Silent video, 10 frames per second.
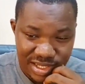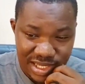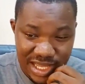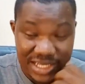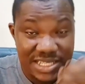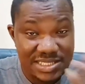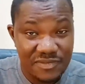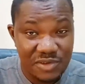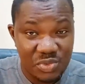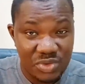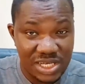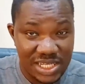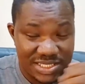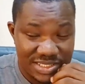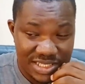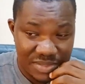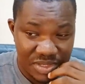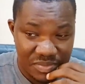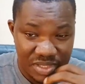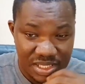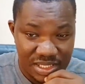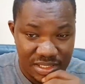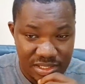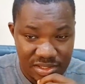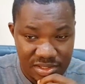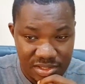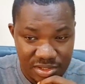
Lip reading: at least if not win yesterday, maybe